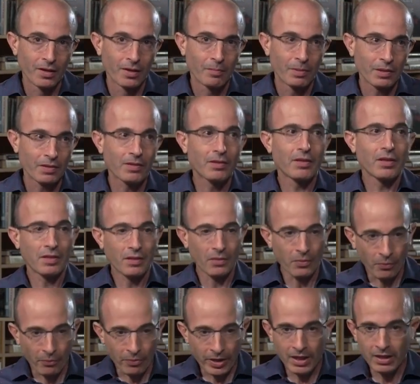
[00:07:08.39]
But the
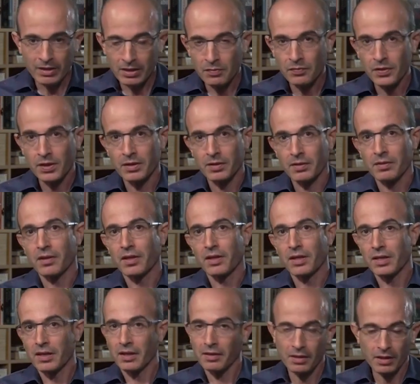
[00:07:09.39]
really difficult
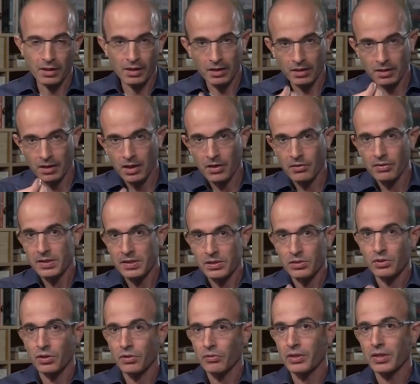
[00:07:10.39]
thing, and I think here
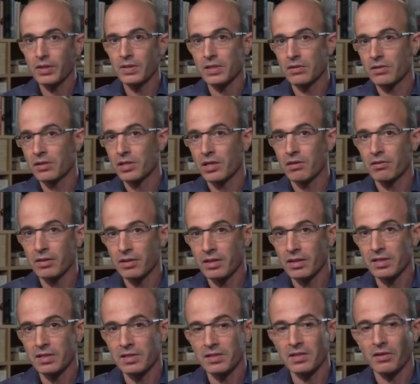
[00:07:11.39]
historians and
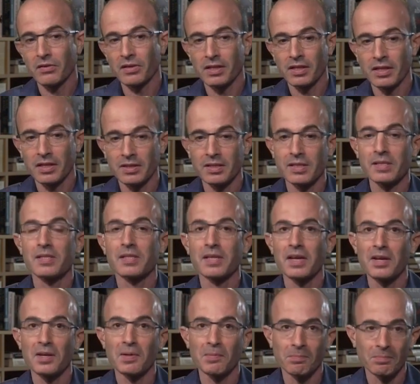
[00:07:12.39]
journalists are in the
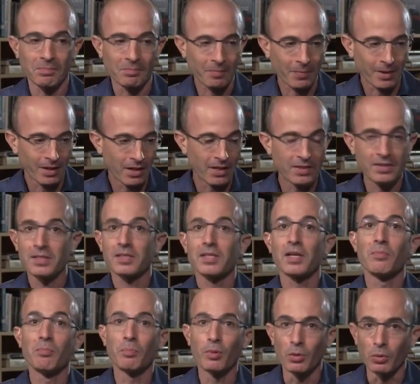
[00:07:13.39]

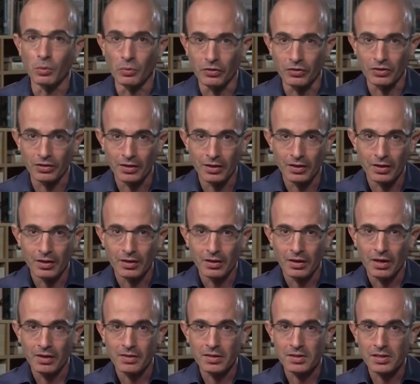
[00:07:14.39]
same boat,
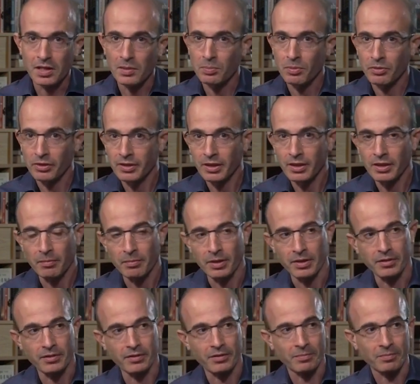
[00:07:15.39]
in the same predicament,